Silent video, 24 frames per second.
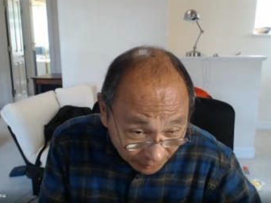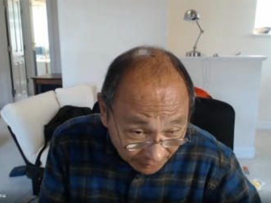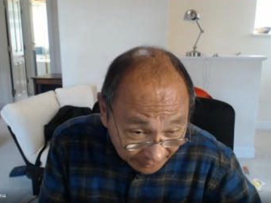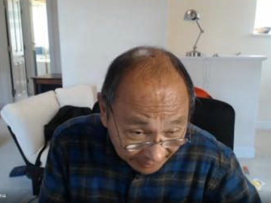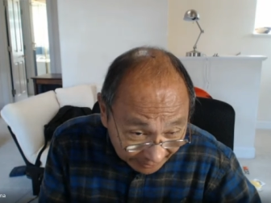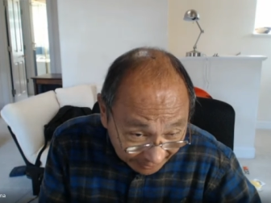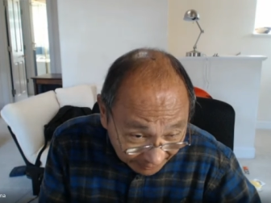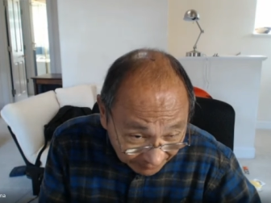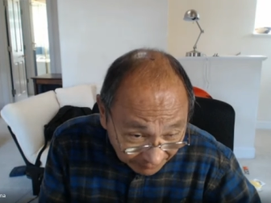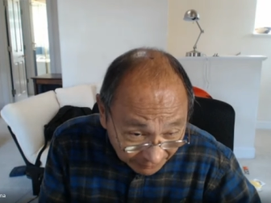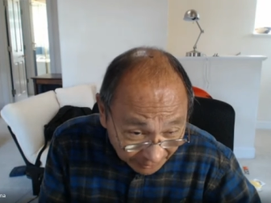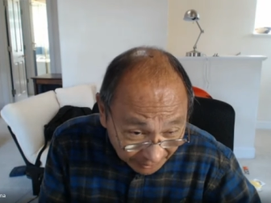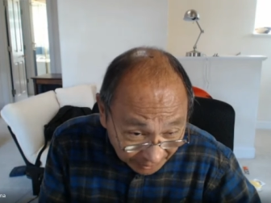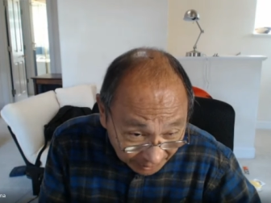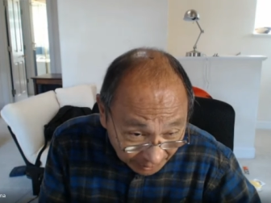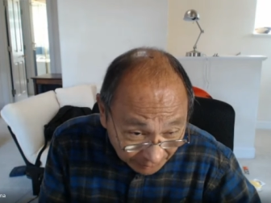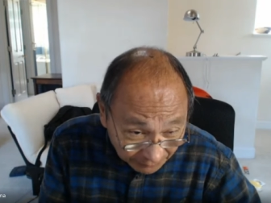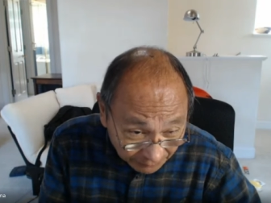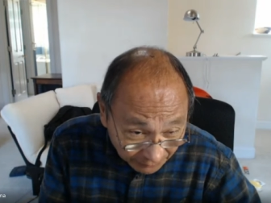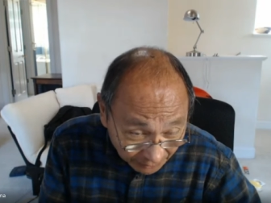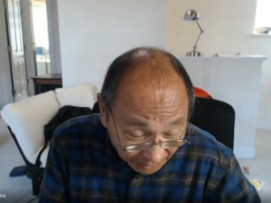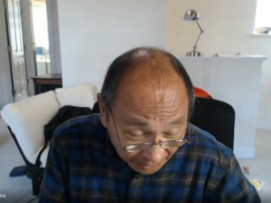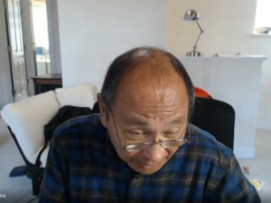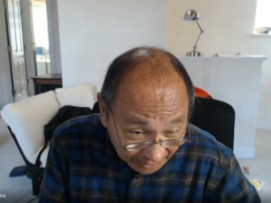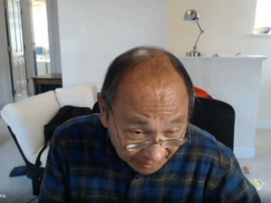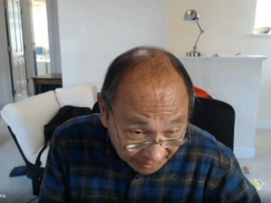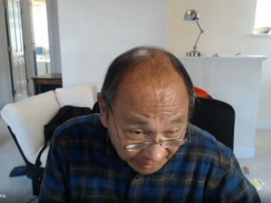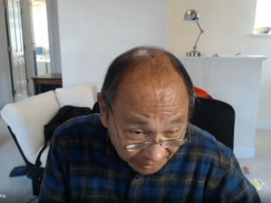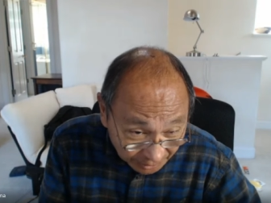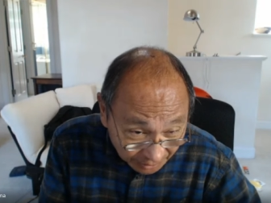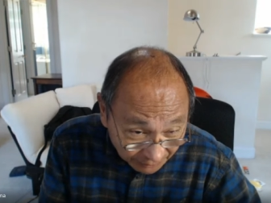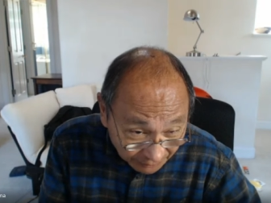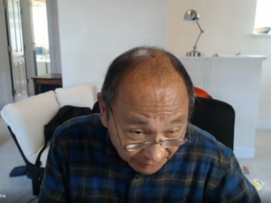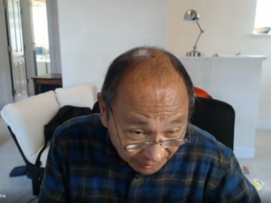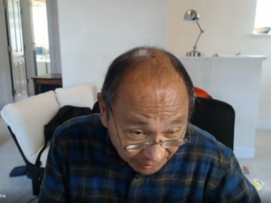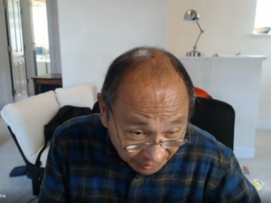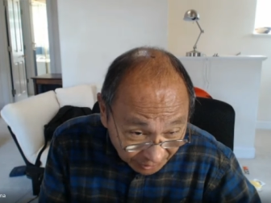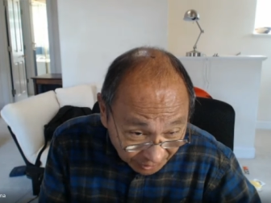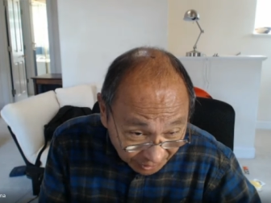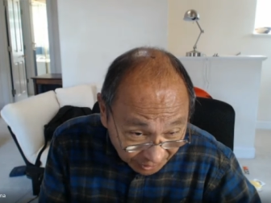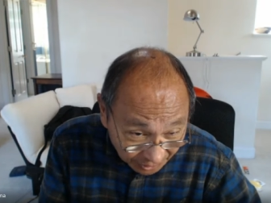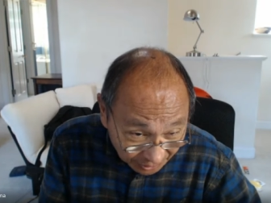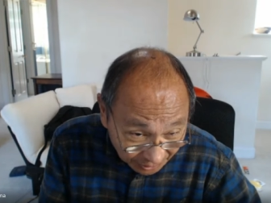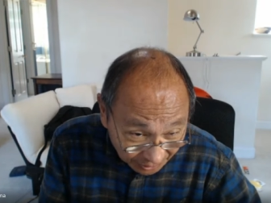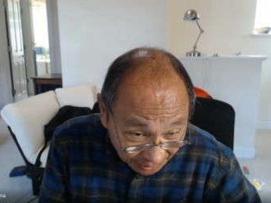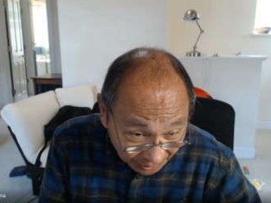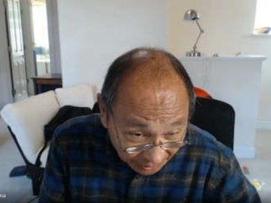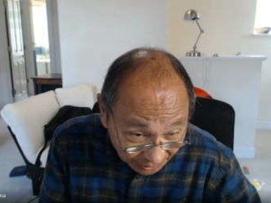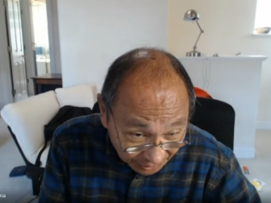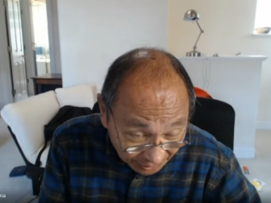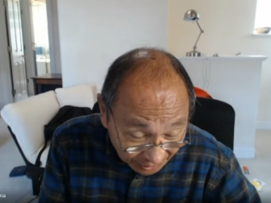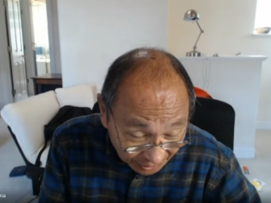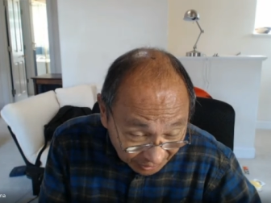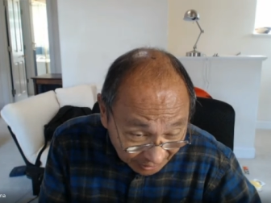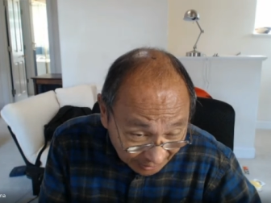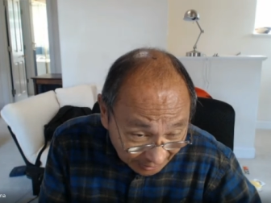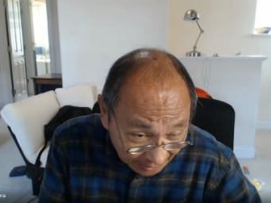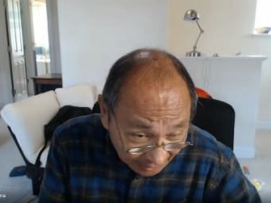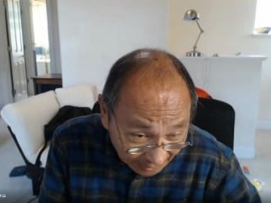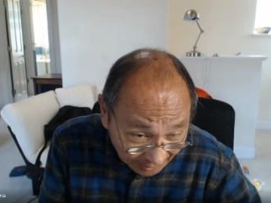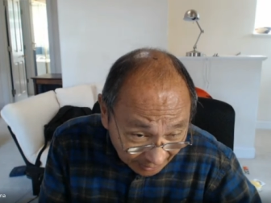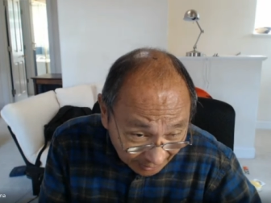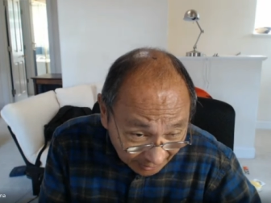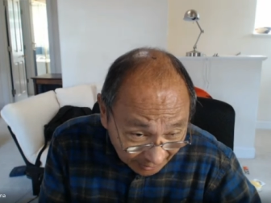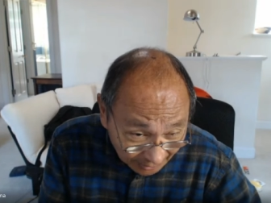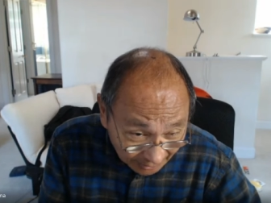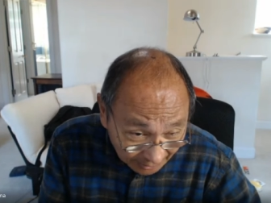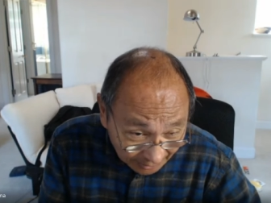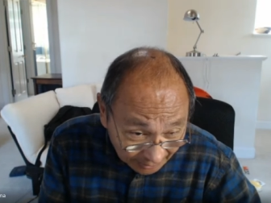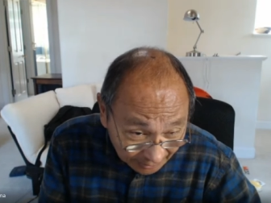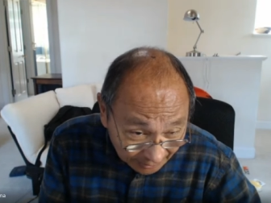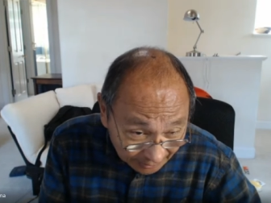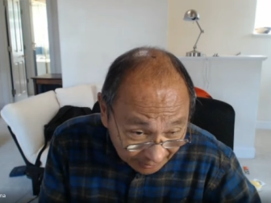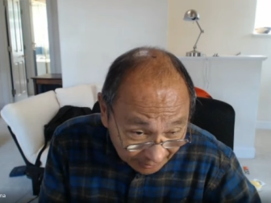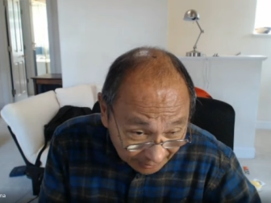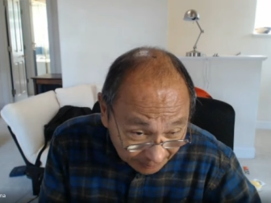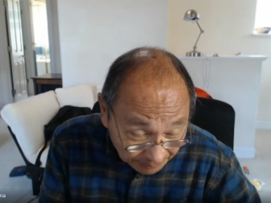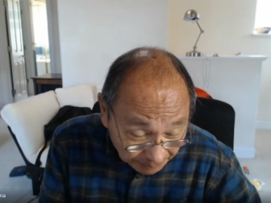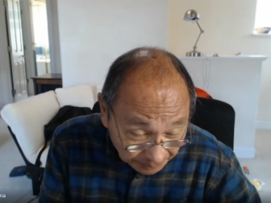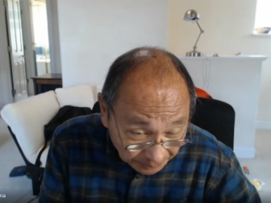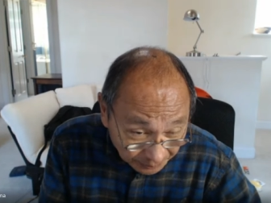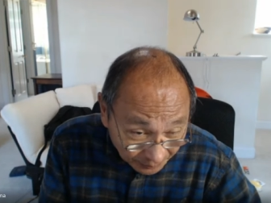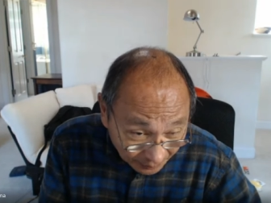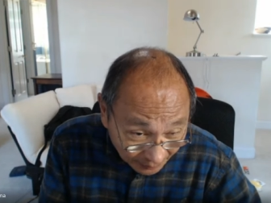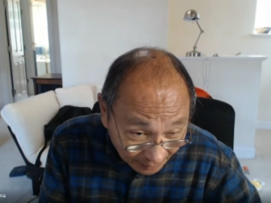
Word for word: They have very different kinds of concerns, um,